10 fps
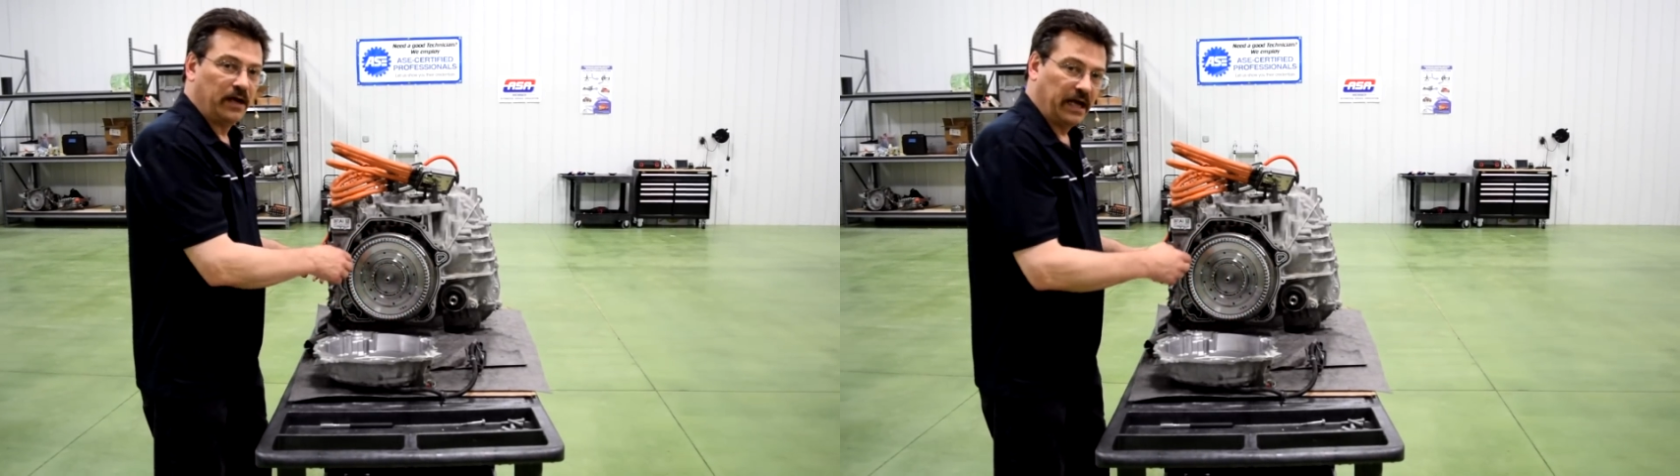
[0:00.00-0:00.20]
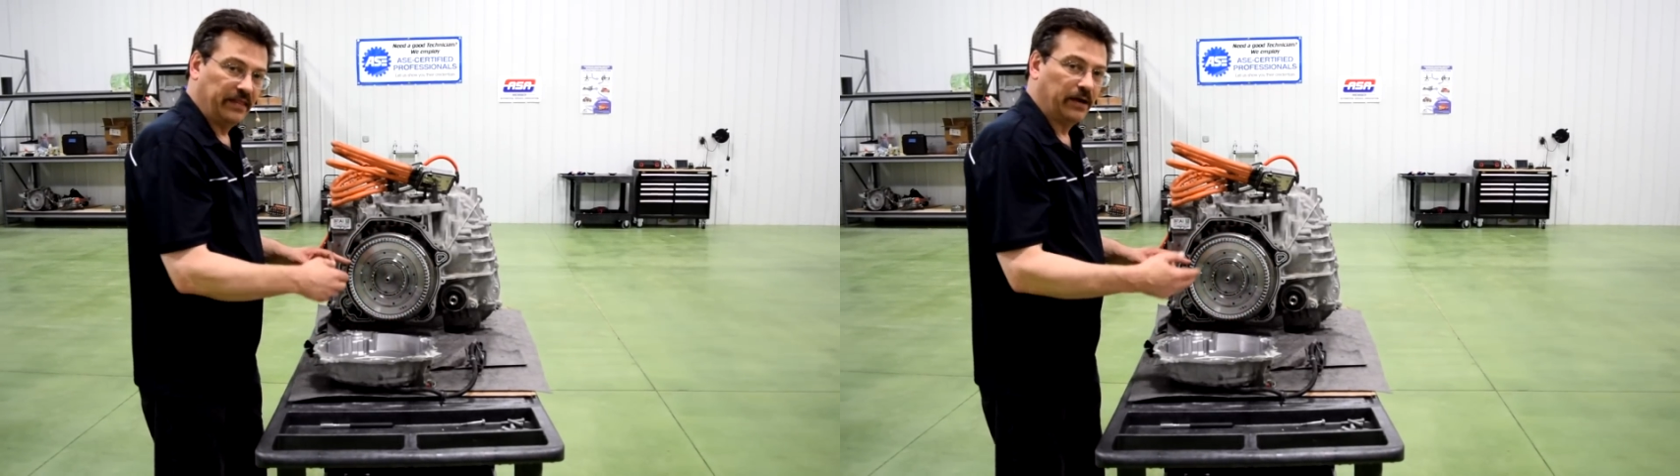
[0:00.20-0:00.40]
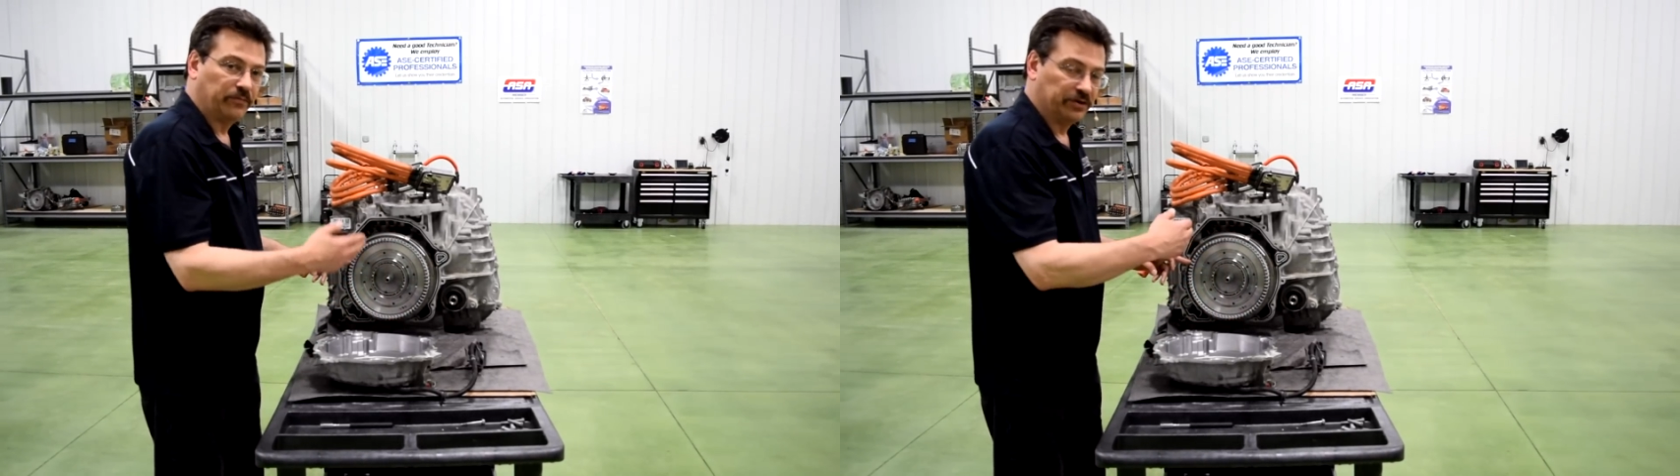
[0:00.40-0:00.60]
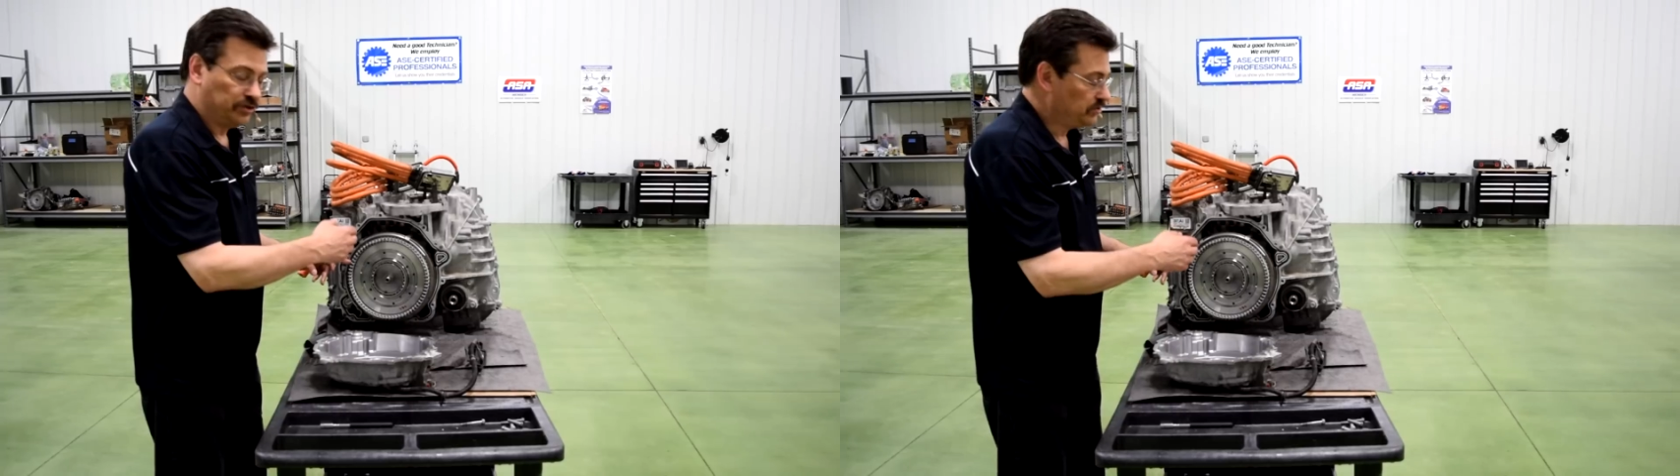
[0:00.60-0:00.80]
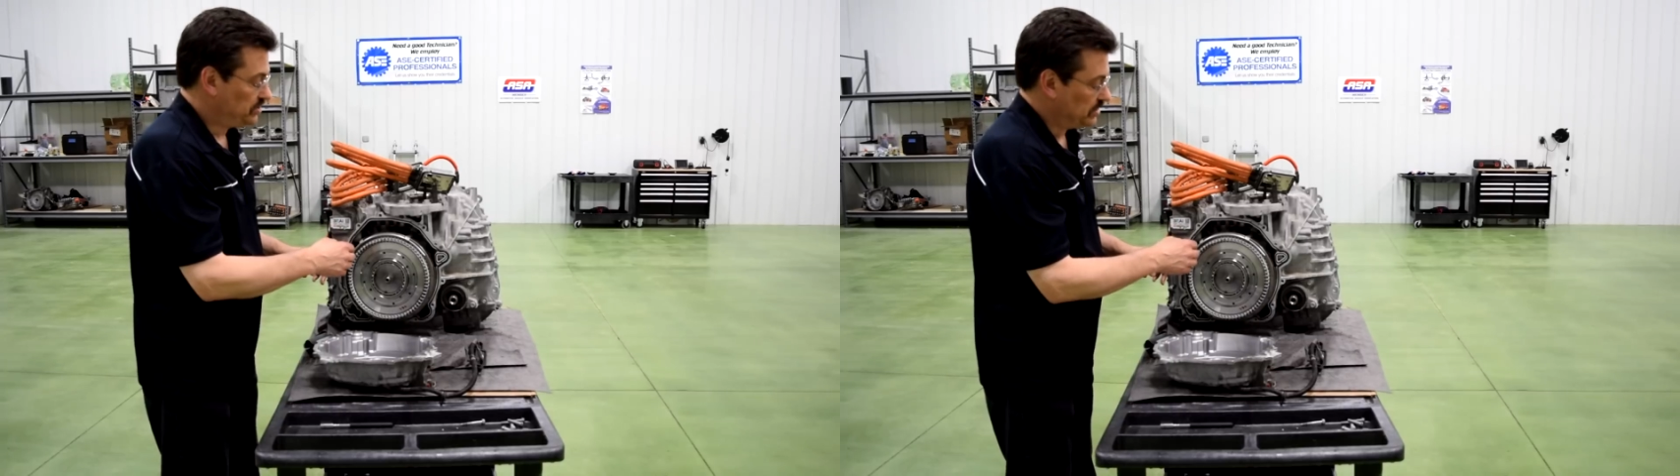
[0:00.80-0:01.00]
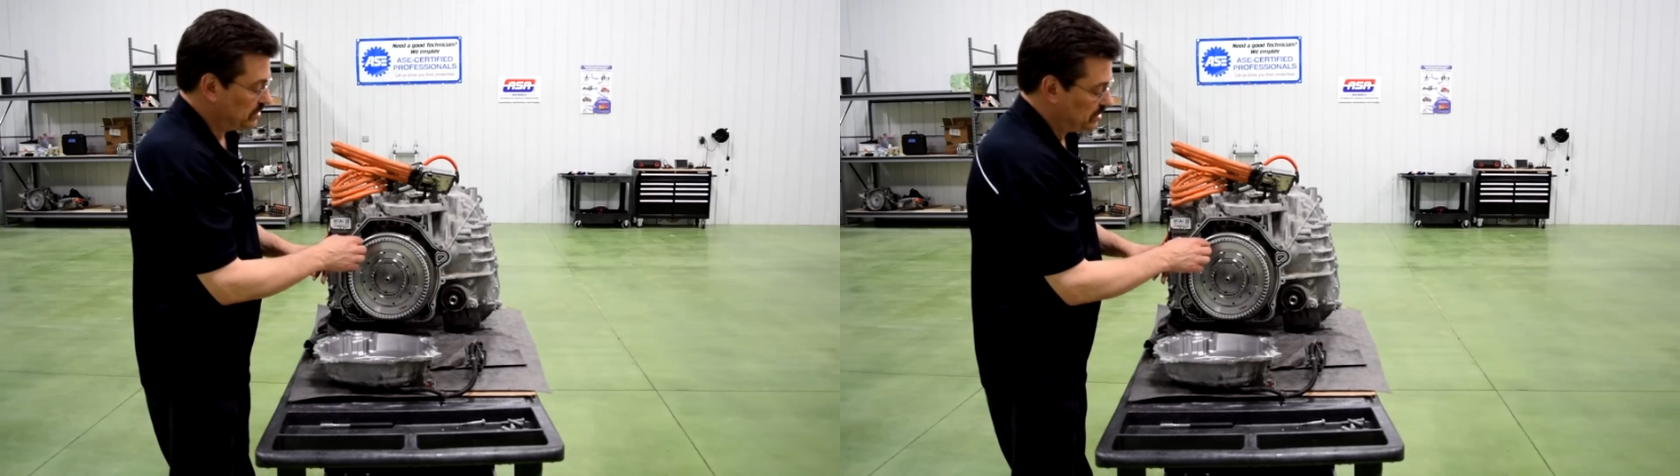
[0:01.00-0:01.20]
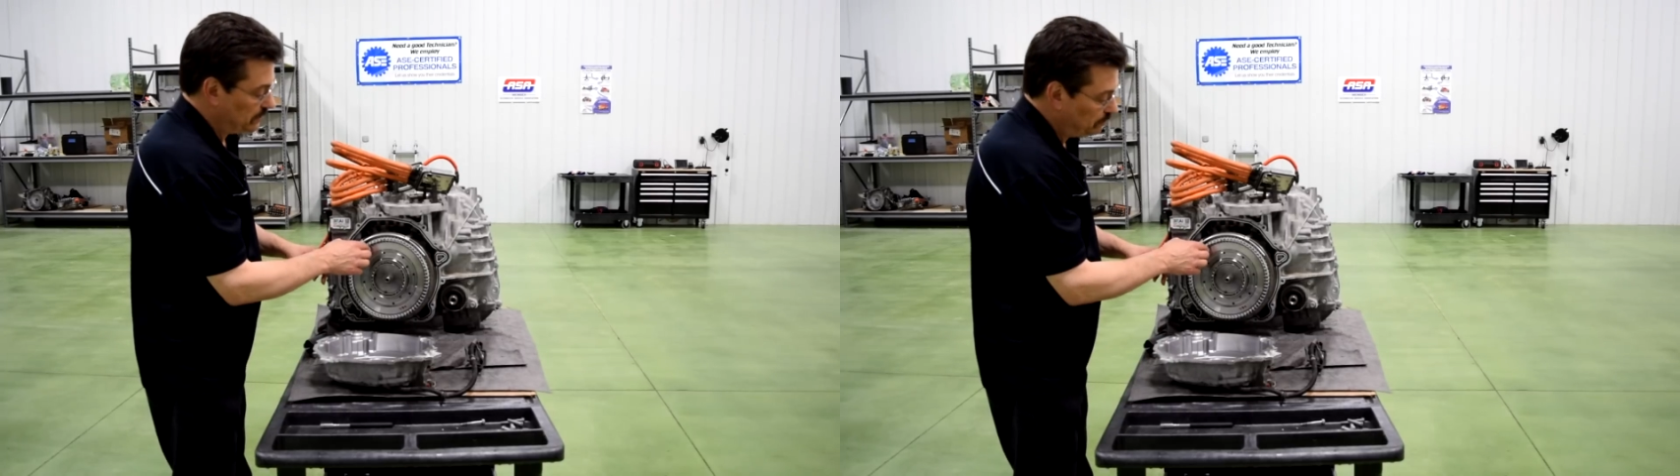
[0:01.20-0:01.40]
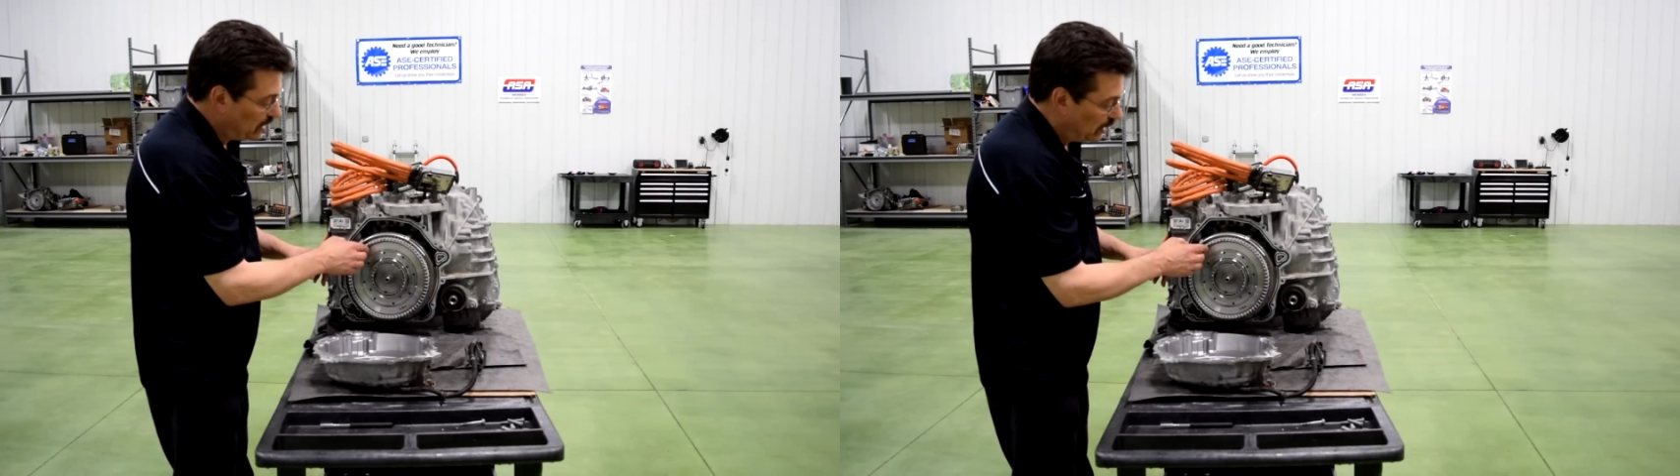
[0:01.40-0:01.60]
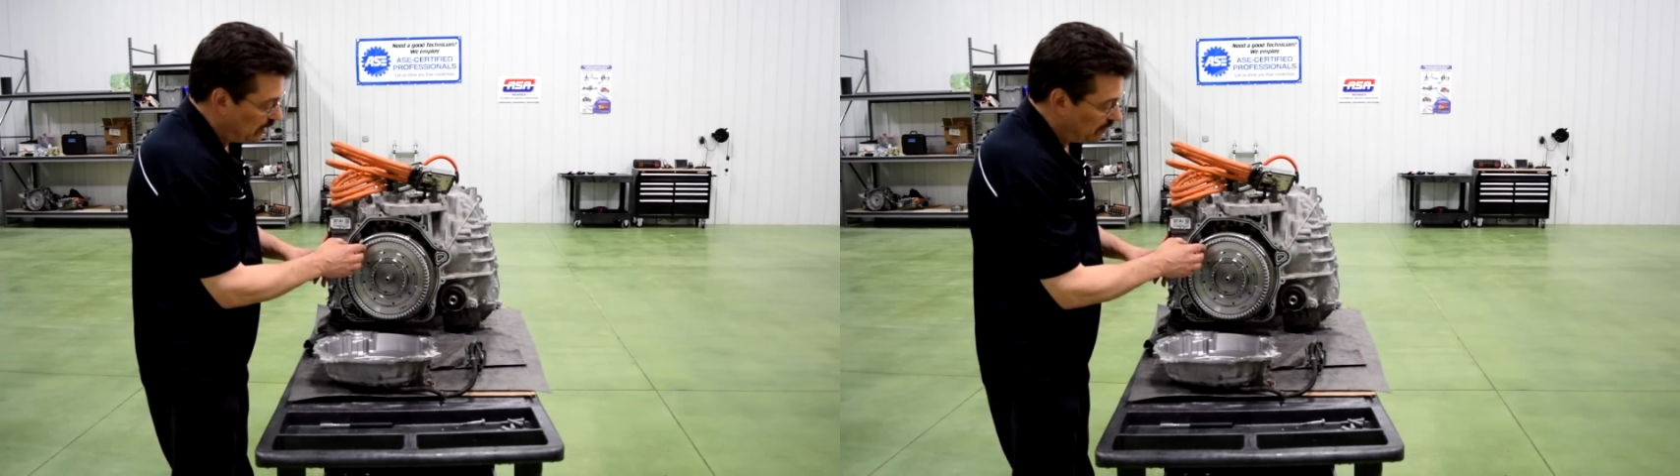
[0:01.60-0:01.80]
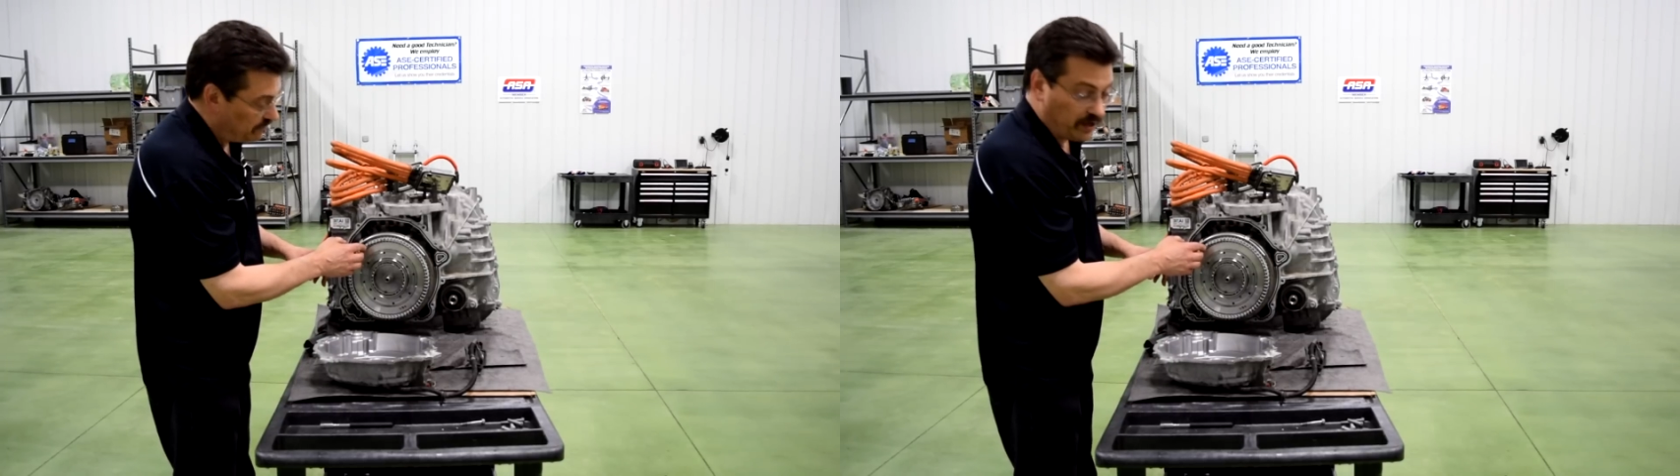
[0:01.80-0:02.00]
and that reduces
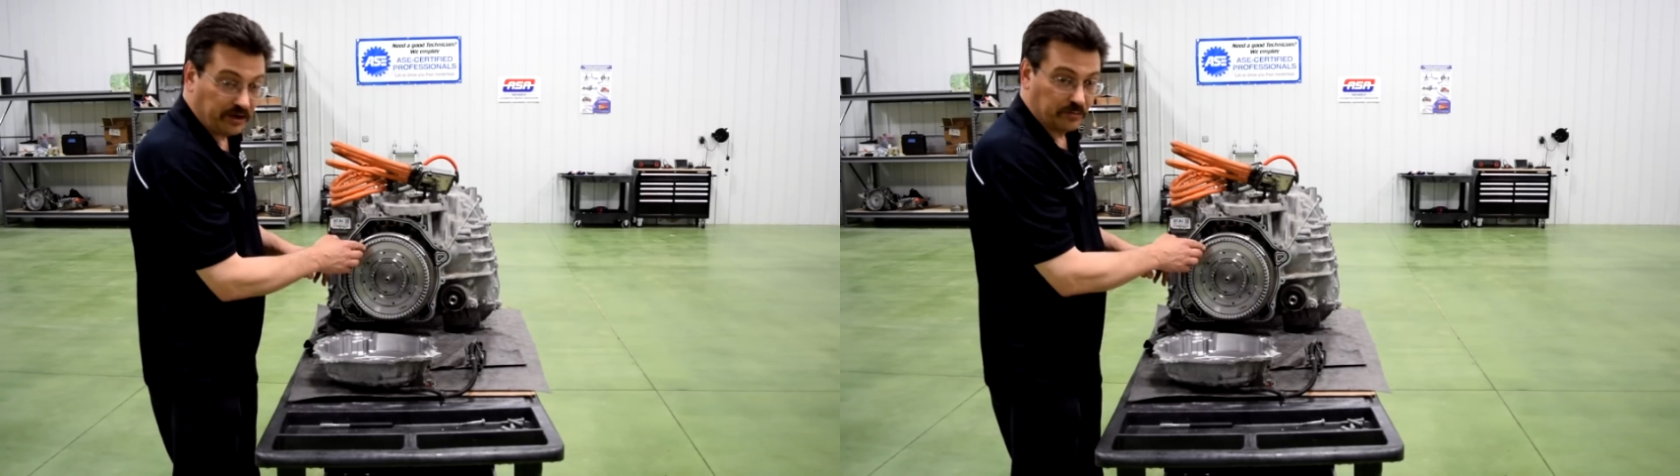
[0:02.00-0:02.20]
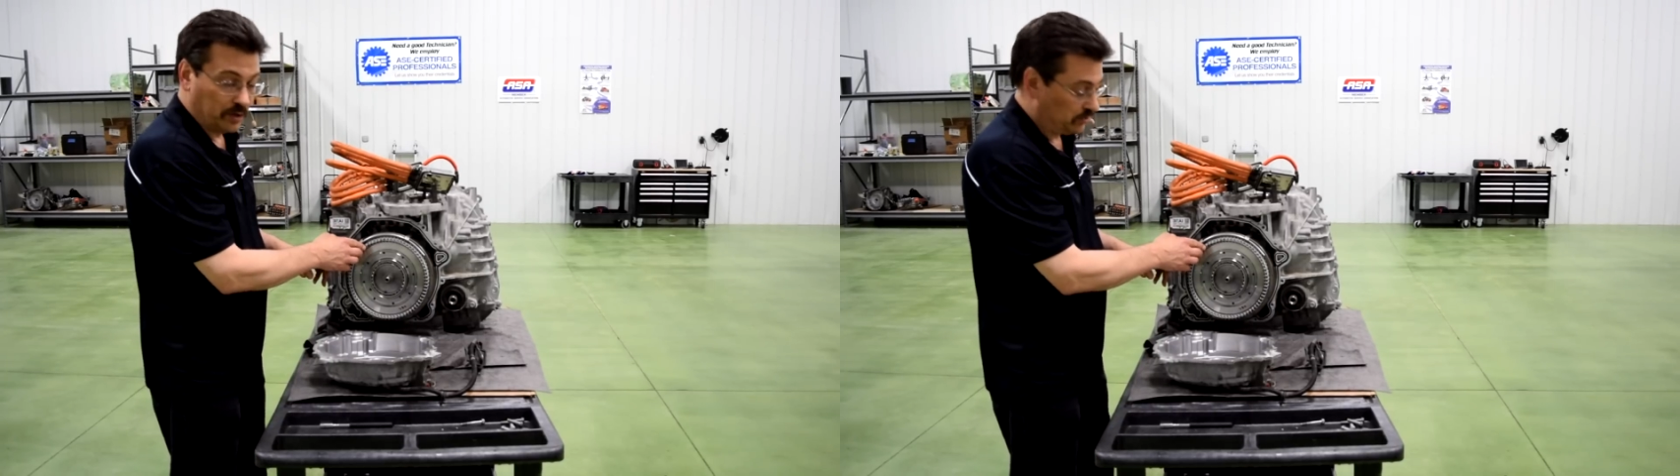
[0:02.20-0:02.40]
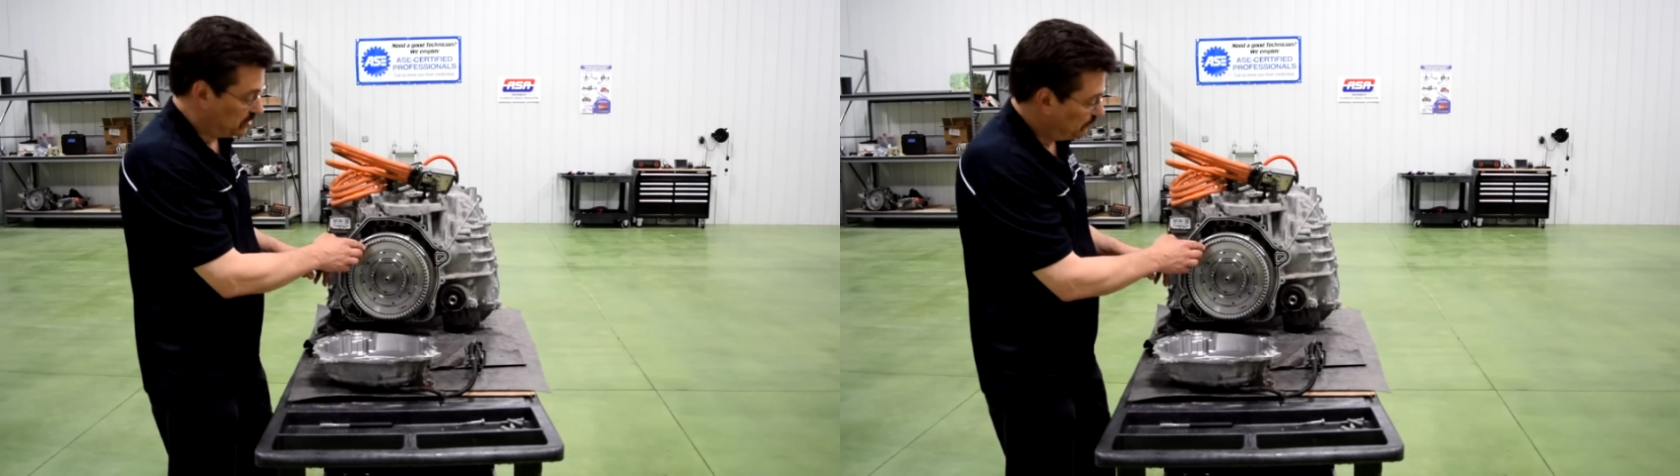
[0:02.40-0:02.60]
failure modes.